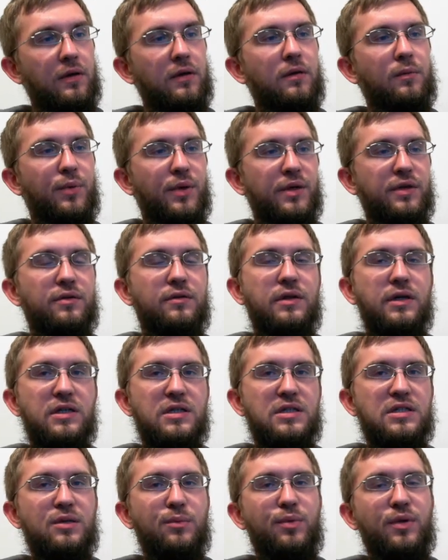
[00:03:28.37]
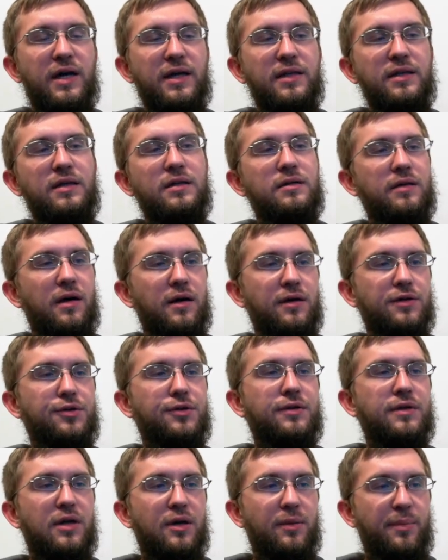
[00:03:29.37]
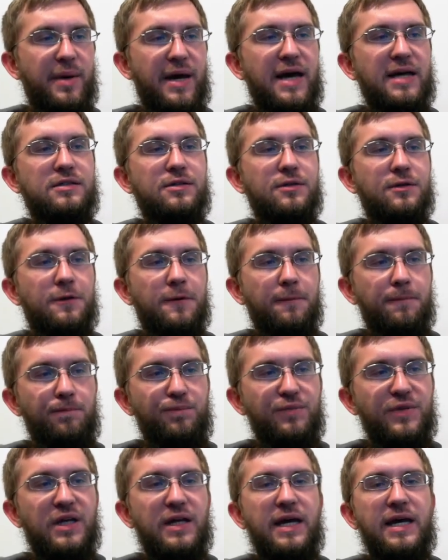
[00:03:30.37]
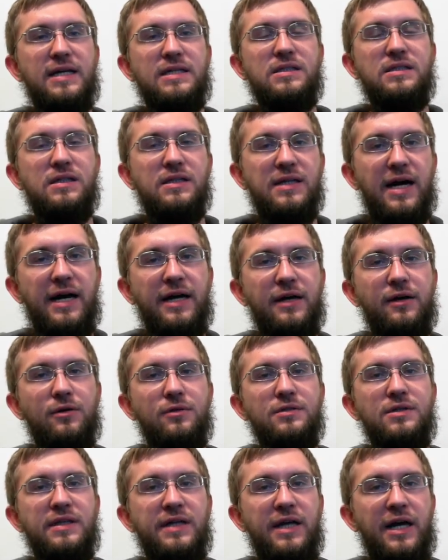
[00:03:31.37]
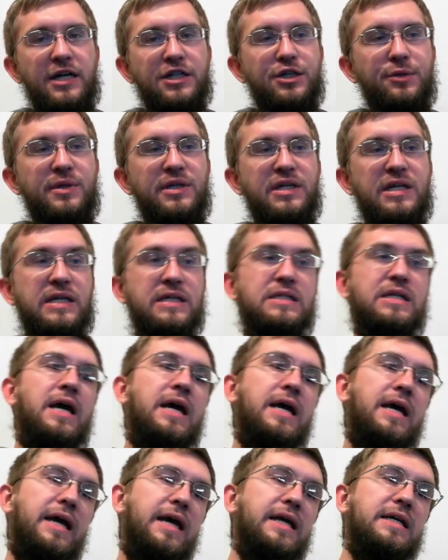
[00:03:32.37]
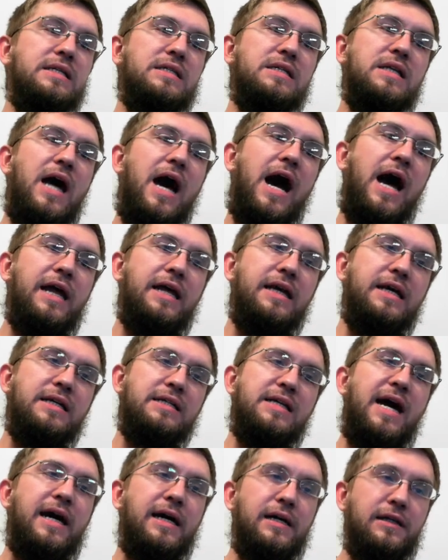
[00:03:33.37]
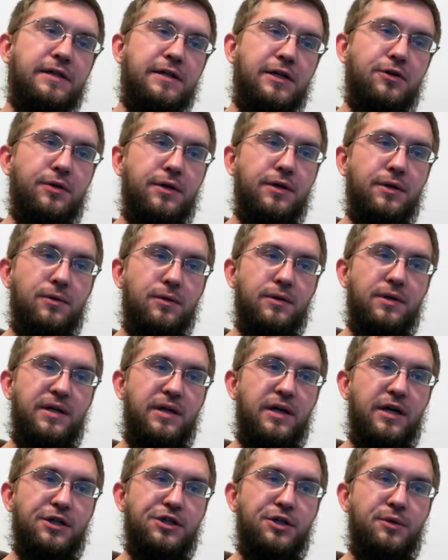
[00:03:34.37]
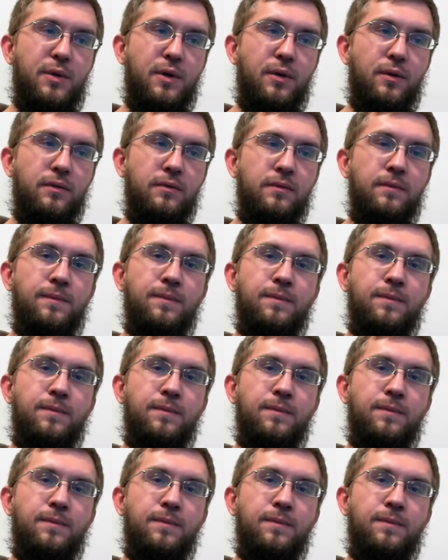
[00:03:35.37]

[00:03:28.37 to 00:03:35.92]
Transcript: but you need to supply the inductor and the capacitor. It has the diodes and the IGBTs. It is not exactly a critical conduction mode.